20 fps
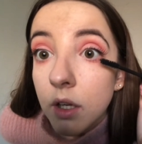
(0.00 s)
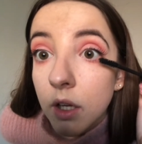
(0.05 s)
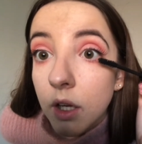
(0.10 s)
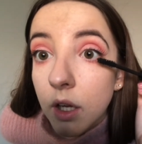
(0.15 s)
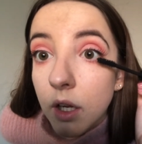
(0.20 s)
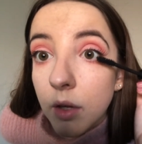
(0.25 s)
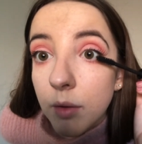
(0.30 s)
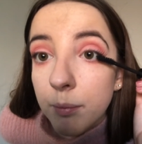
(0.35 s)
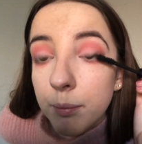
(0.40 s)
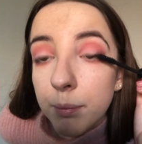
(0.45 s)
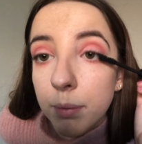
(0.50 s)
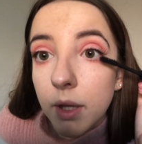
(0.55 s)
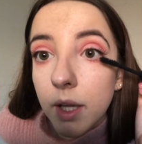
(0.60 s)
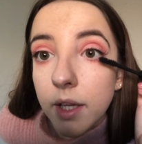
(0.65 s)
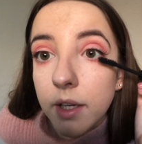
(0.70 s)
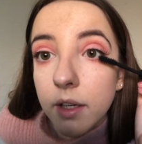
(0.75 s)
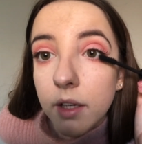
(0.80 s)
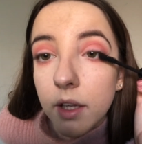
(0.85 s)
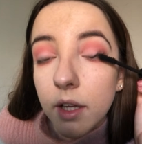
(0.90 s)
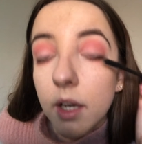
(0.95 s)
and
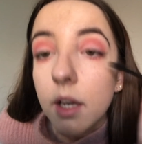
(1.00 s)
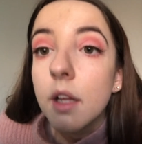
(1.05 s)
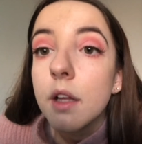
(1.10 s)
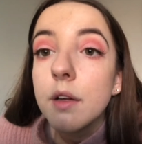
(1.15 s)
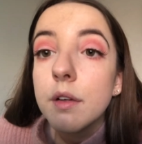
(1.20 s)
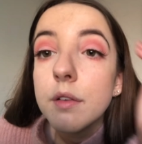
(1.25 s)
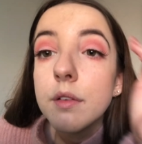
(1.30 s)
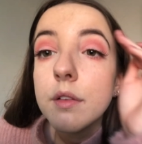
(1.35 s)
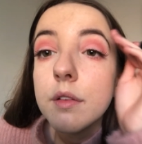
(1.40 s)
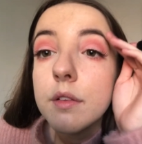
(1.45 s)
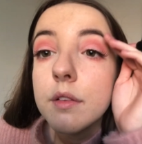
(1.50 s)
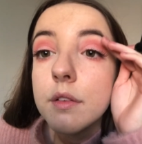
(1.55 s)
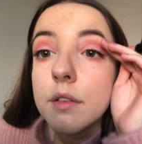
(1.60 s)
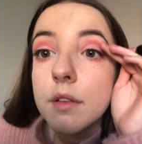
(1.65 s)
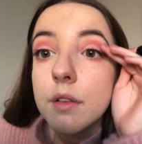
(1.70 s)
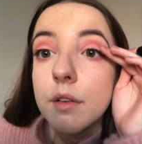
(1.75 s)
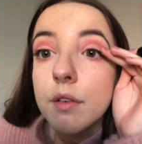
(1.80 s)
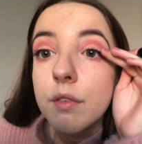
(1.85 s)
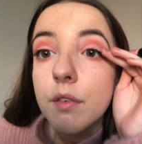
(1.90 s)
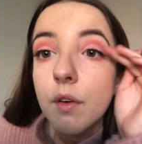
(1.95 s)
blending
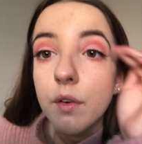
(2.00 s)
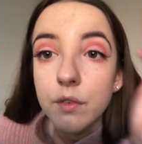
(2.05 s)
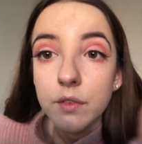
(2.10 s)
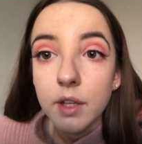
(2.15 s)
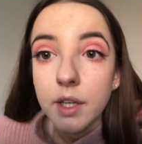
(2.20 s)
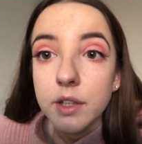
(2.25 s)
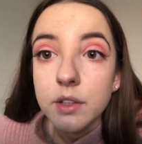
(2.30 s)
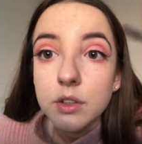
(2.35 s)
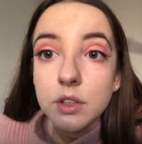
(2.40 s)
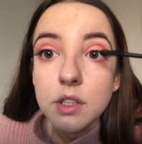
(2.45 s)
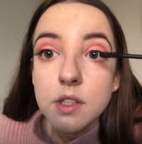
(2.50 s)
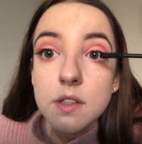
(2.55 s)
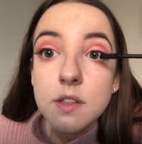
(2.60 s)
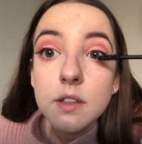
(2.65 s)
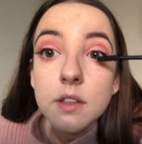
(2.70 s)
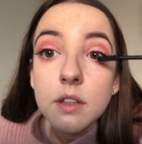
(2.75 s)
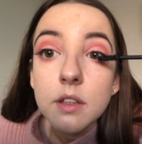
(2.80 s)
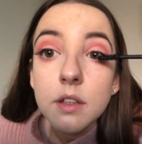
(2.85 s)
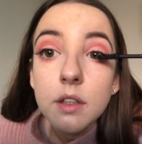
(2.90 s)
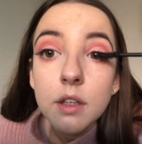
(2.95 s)
the false lashes.
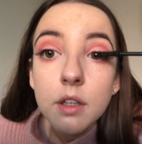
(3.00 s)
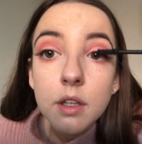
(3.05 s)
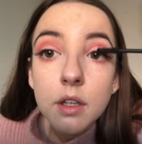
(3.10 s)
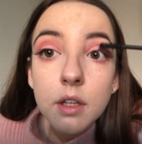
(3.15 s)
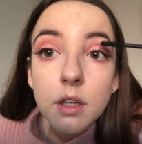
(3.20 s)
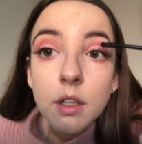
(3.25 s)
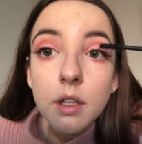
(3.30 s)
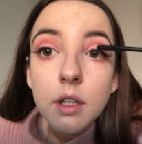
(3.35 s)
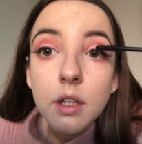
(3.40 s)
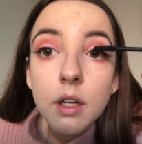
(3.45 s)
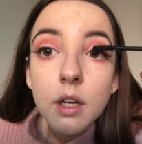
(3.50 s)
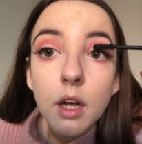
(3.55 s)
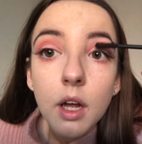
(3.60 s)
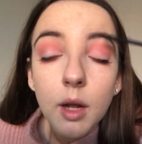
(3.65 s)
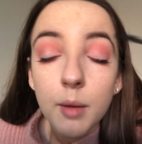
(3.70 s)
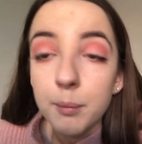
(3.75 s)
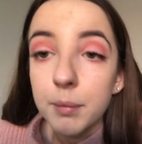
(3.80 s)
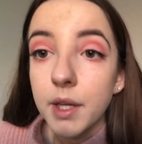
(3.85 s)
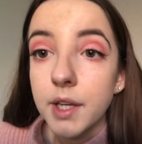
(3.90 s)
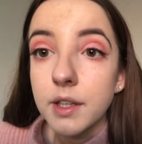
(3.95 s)

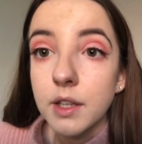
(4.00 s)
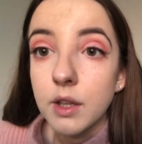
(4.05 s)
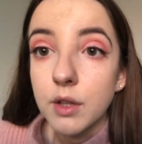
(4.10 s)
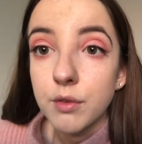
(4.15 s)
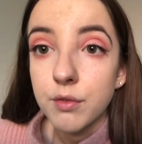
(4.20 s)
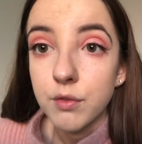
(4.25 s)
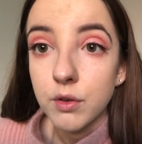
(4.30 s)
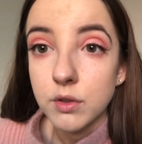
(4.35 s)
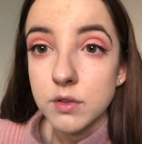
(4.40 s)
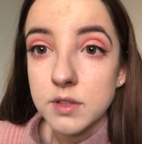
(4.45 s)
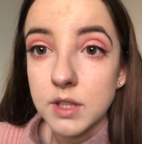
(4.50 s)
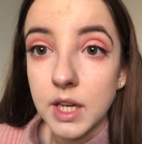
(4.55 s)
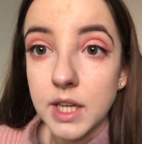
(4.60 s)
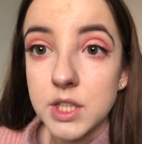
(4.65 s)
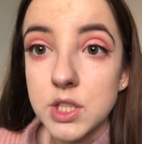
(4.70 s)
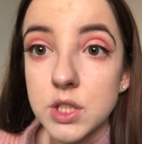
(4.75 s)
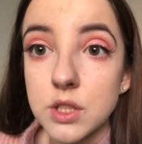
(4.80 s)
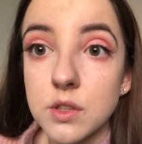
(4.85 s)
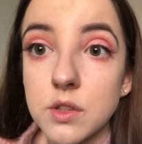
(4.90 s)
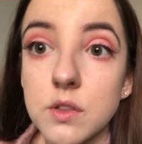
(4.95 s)
I'm blending the false
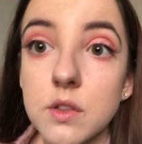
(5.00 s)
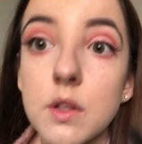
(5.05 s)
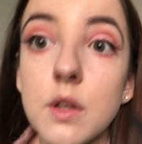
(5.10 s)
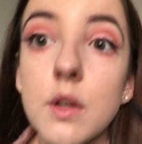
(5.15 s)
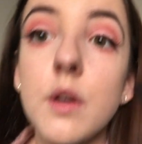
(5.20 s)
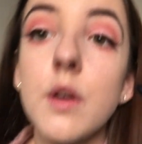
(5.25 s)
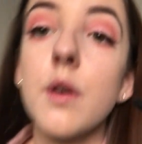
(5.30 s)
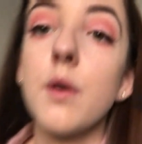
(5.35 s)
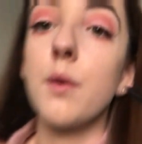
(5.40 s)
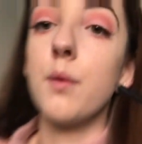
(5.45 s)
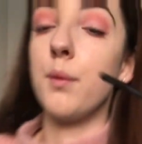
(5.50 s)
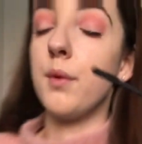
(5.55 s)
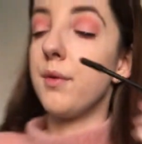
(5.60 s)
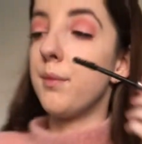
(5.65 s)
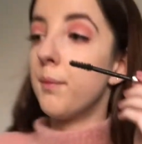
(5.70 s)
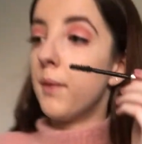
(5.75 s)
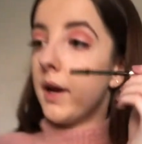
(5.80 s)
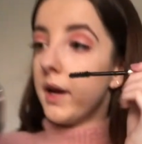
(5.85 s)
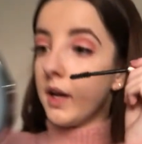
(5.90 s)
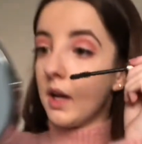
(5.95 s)
lashes with
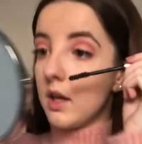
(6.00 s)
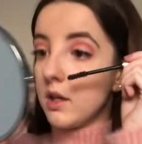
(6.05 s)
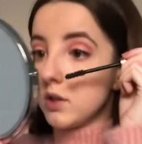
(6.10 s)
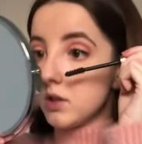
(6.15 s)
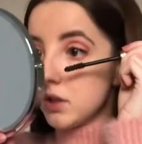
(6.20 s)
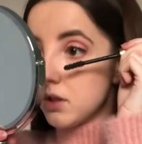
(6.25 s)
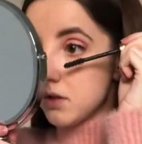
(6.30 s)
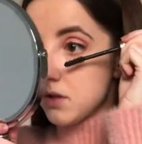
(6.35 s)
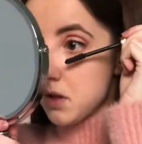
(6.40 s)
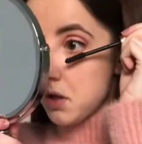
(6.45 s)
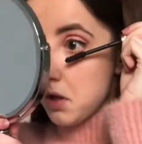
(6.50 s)
my lashes.